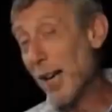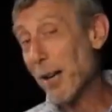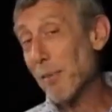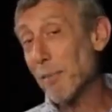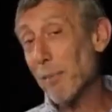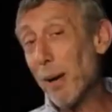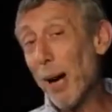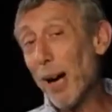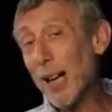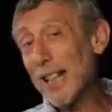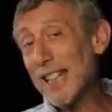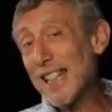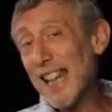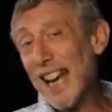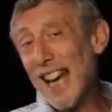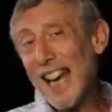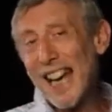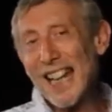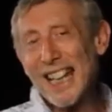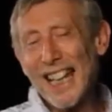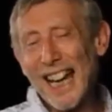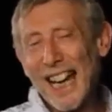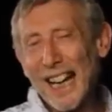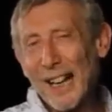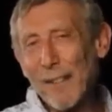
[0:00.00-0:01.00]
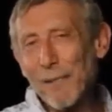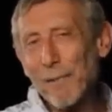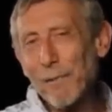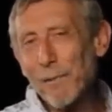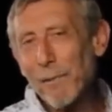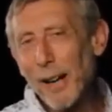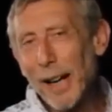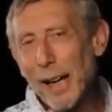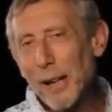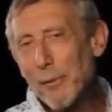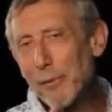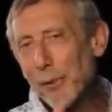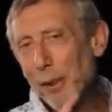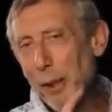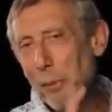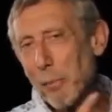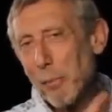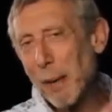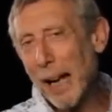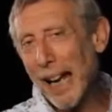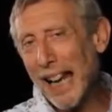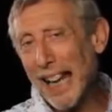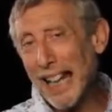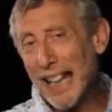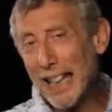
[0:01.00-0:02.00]
My dad had a favourite
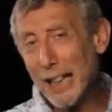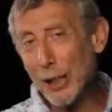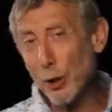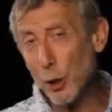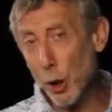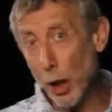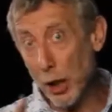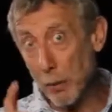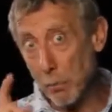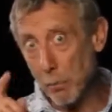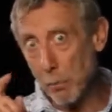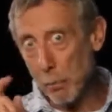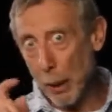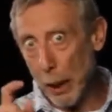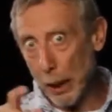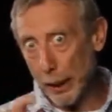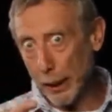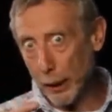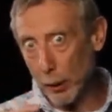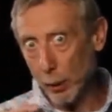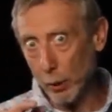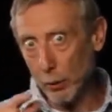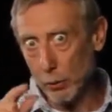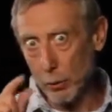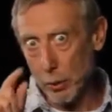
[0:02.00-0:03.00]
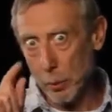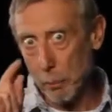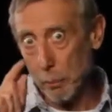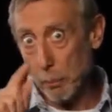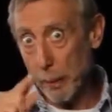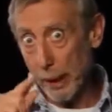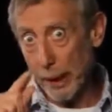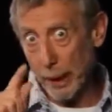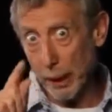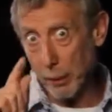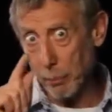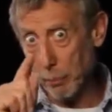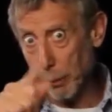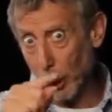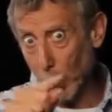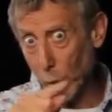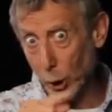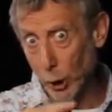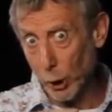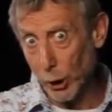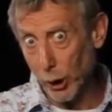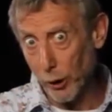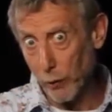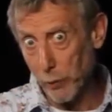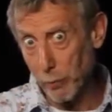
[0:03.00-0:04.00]
page in Michael's Big
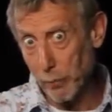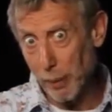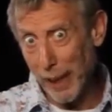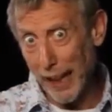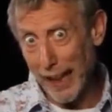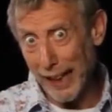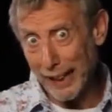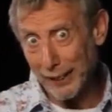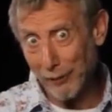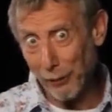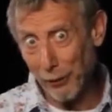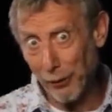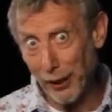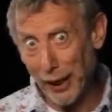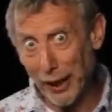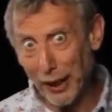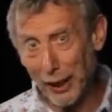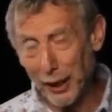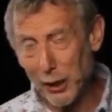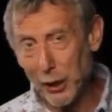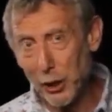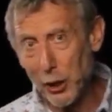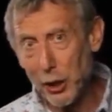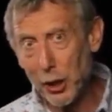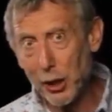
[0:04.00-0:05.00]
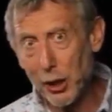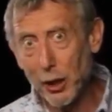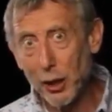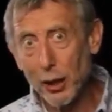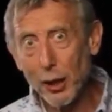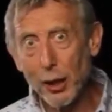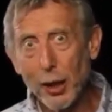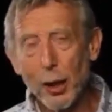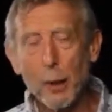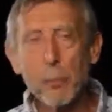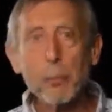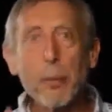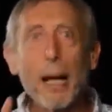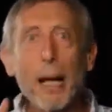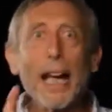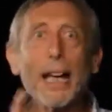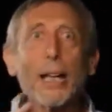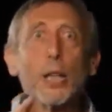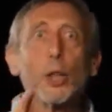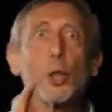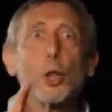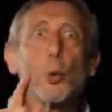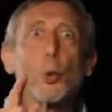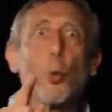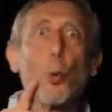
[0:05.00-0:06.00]
Book of Bad Things,
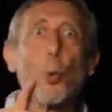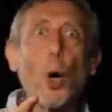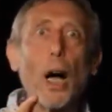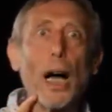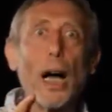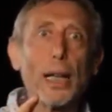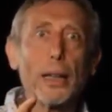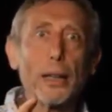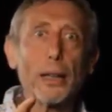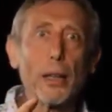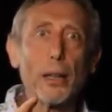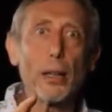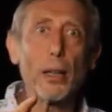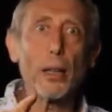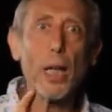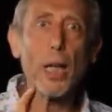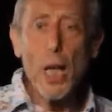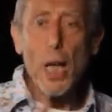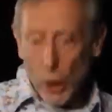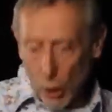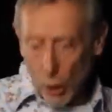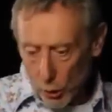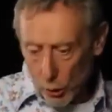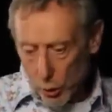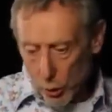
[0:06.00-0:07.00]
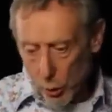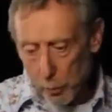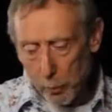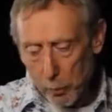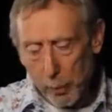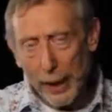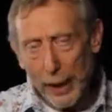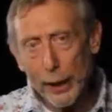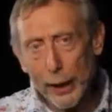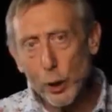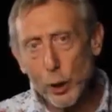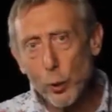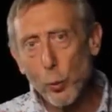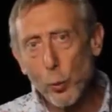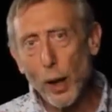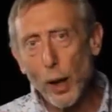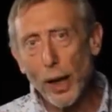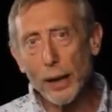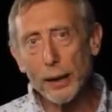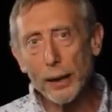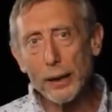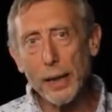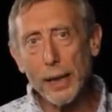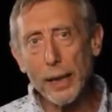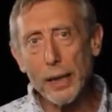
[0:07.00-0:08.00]
page 1, because on page
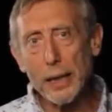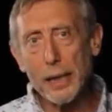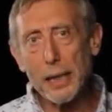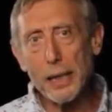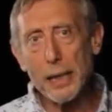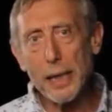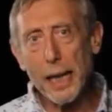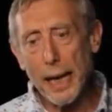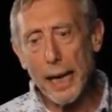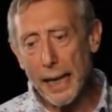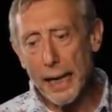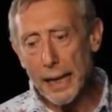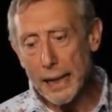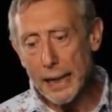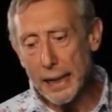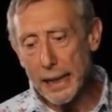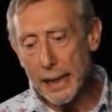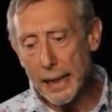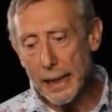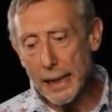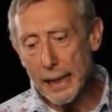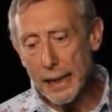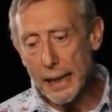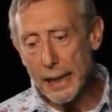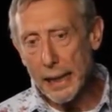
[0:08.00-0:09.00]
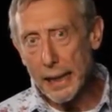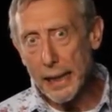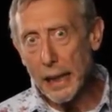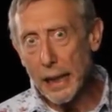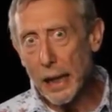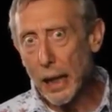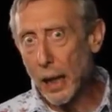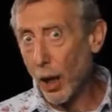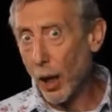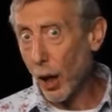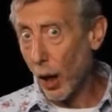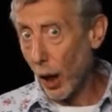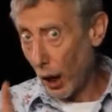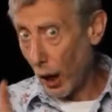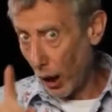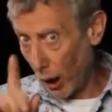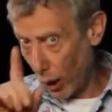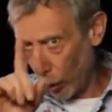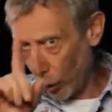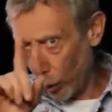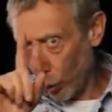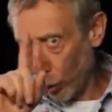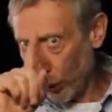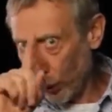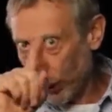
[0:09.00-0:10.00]
1 it said,
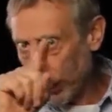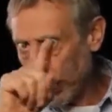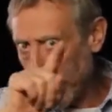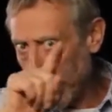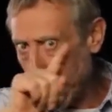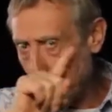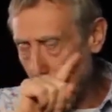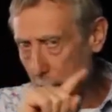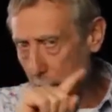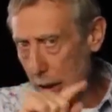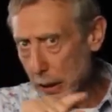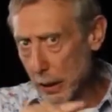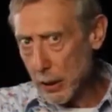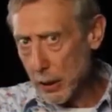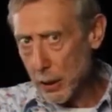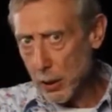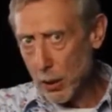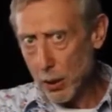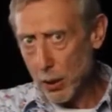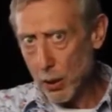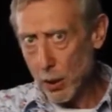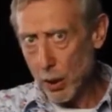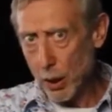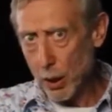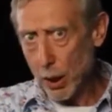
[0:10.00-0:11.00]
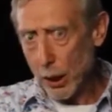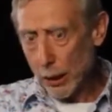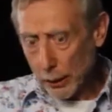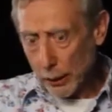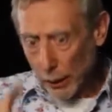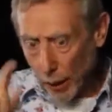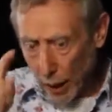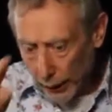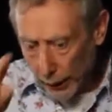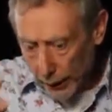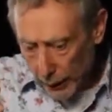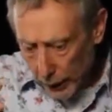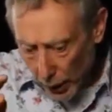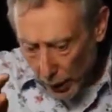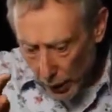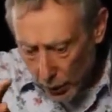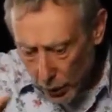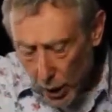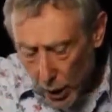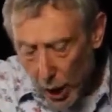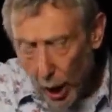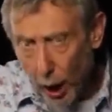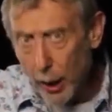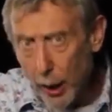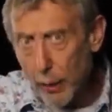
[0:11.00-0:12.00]
oh yes, like the
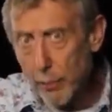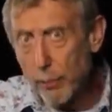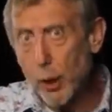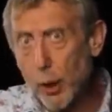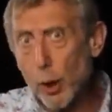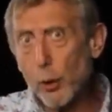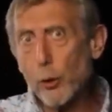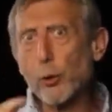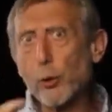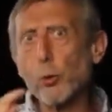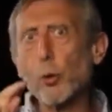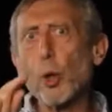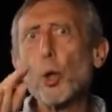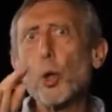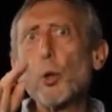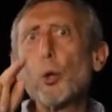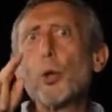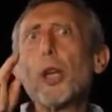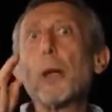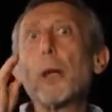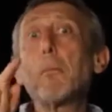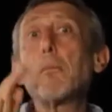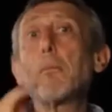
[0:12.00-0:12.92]
time you threw your